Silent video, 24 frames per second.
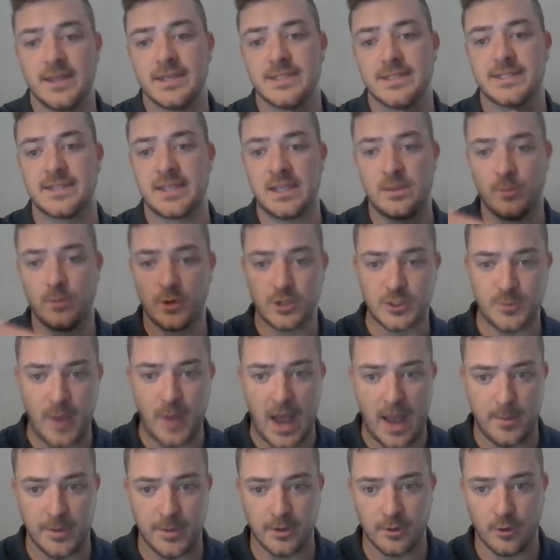is the most
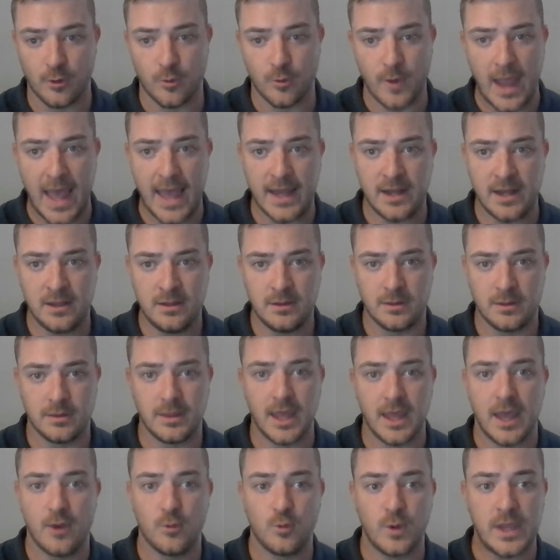popular red
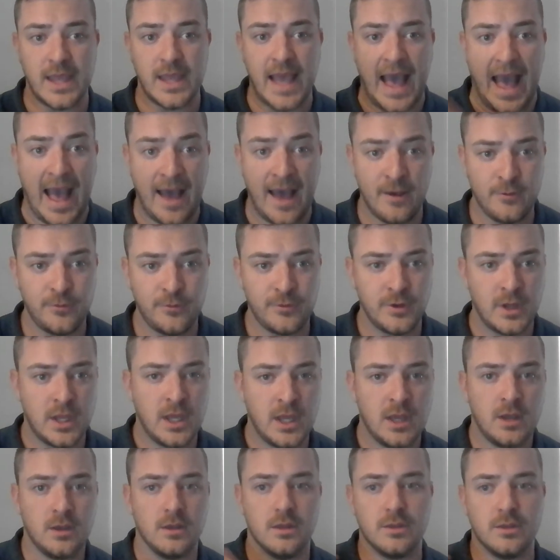that we have.
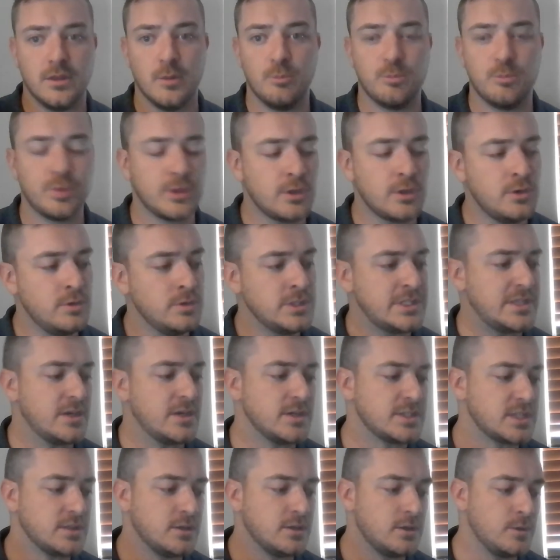The blues,
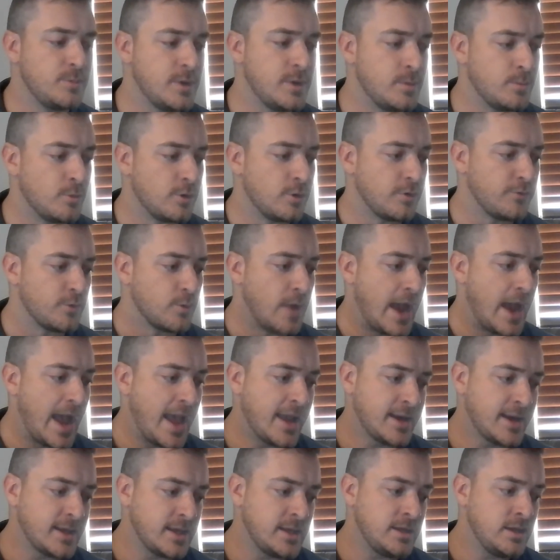there's a little bit more
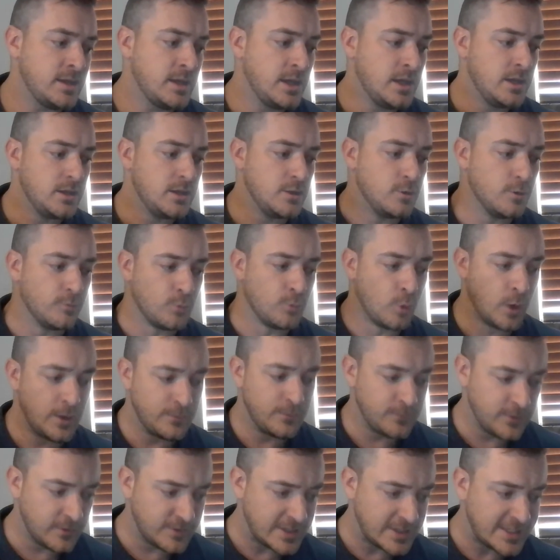variety. You have
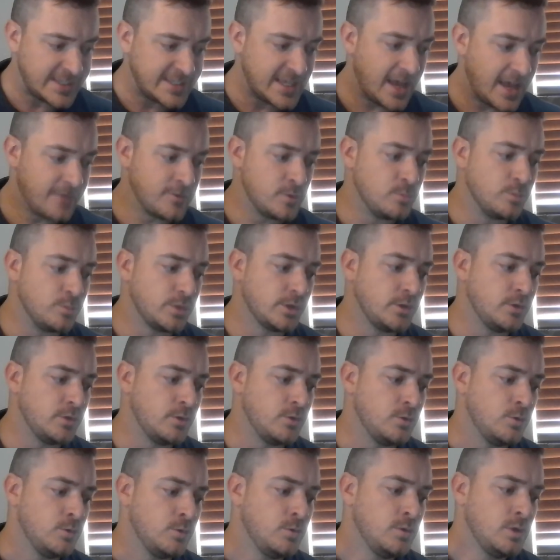157
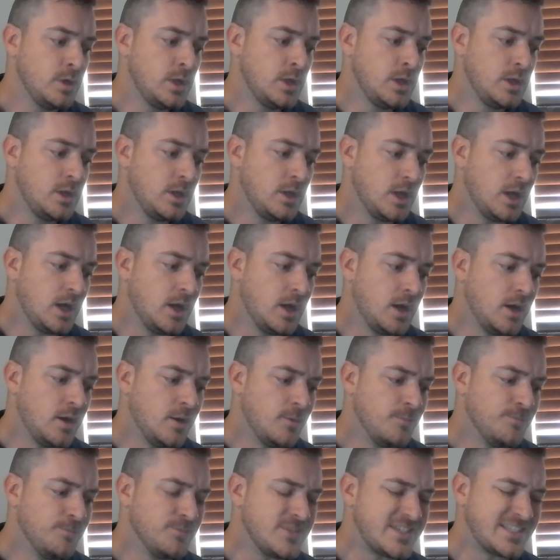blue.
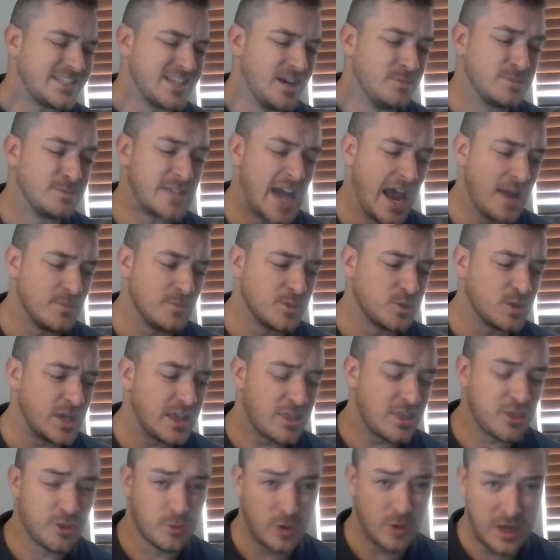Sometimes you
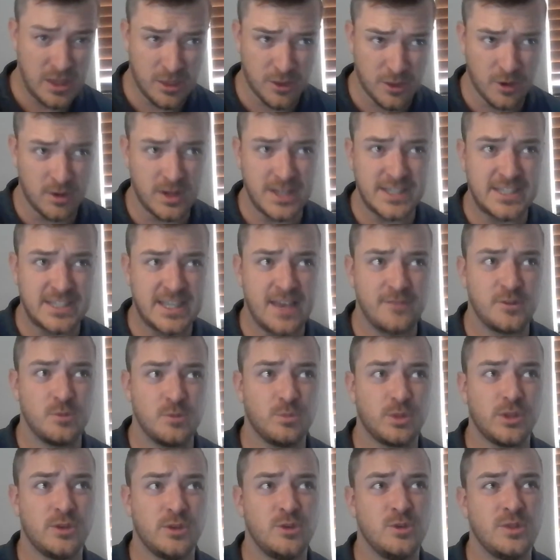get
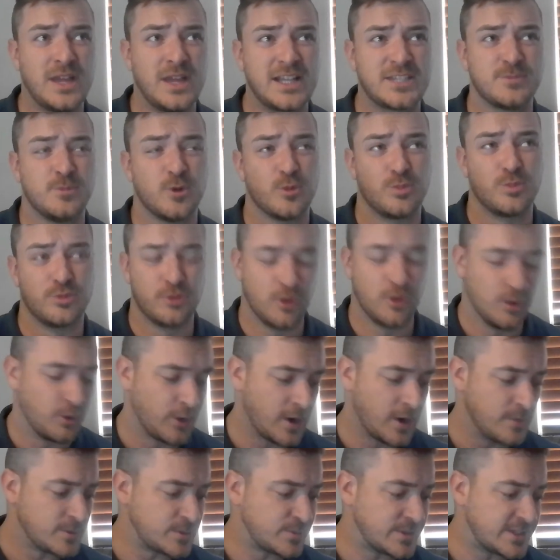337 blue. That's more
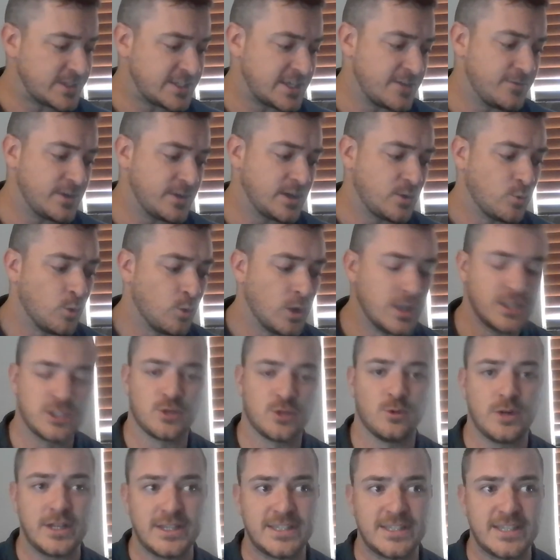program specific.
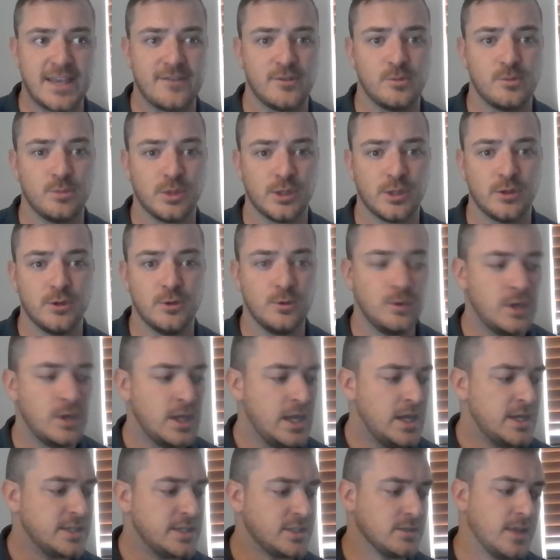127 blue.
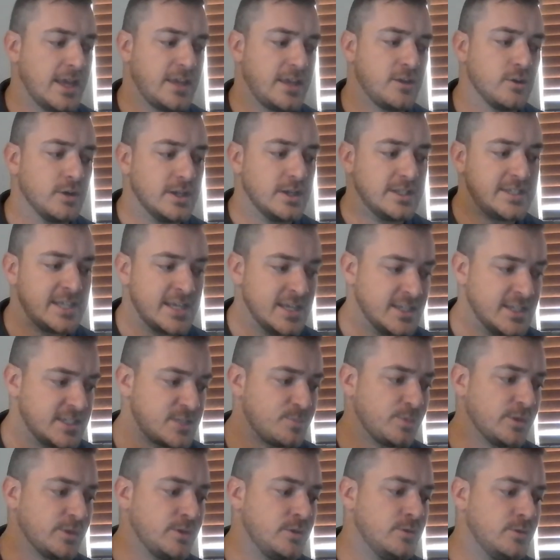So like your
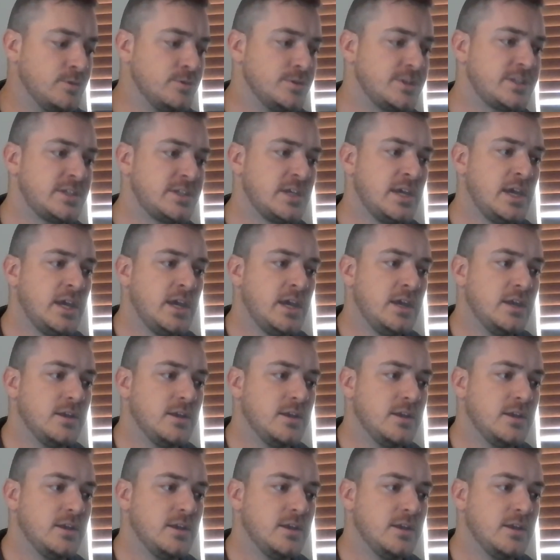intense blues,